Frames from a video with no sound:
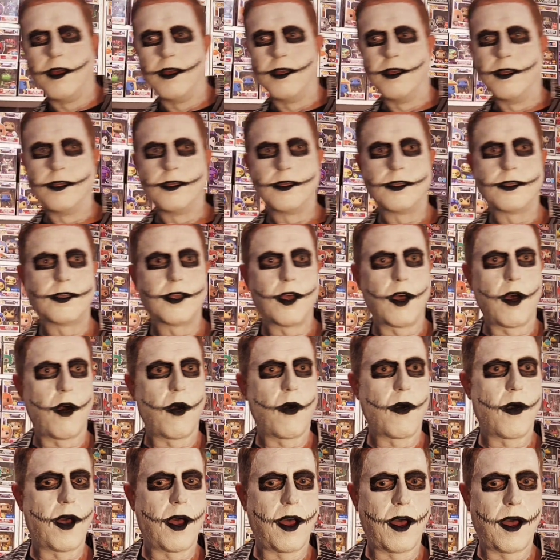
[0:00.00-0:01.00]

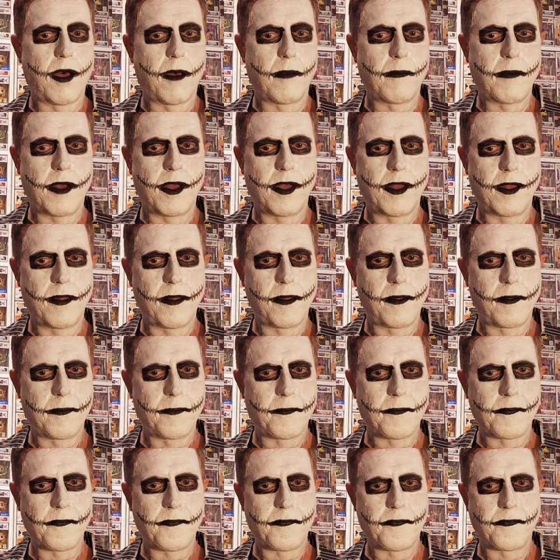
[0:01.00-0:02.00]
So
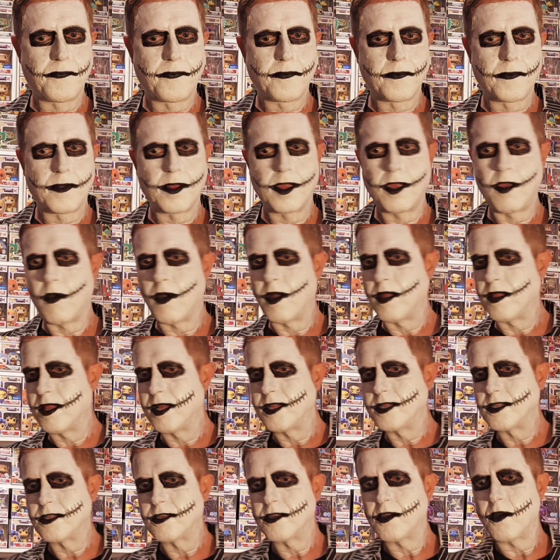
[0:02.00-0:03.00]
you know what,
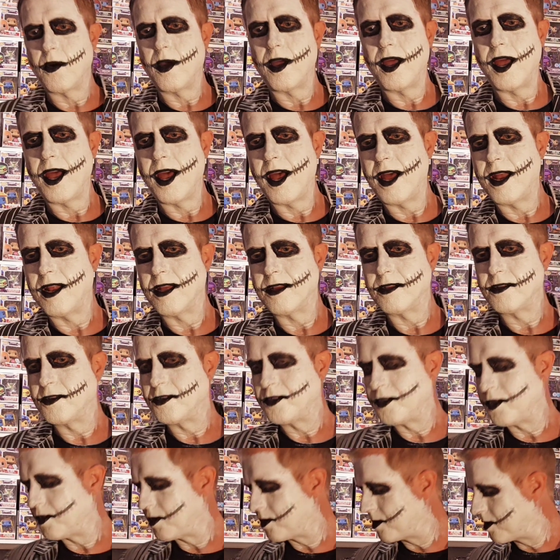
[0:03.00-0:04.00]
let's go ahead
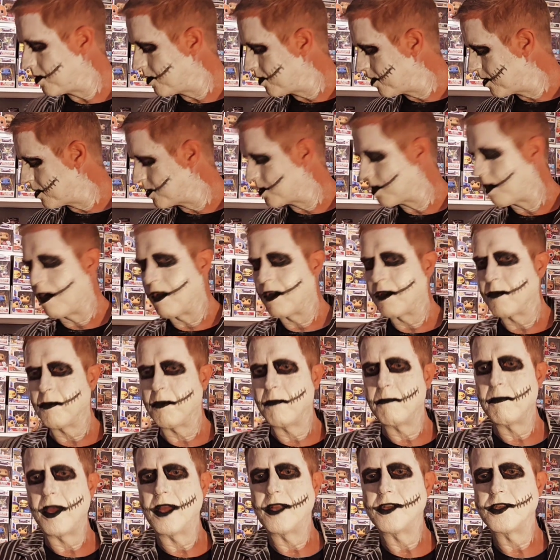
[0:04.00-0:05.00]
to do those honorable
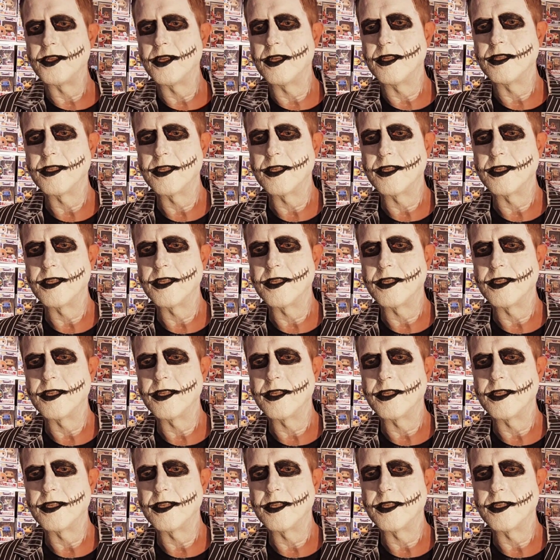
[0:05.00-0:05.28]
mentions.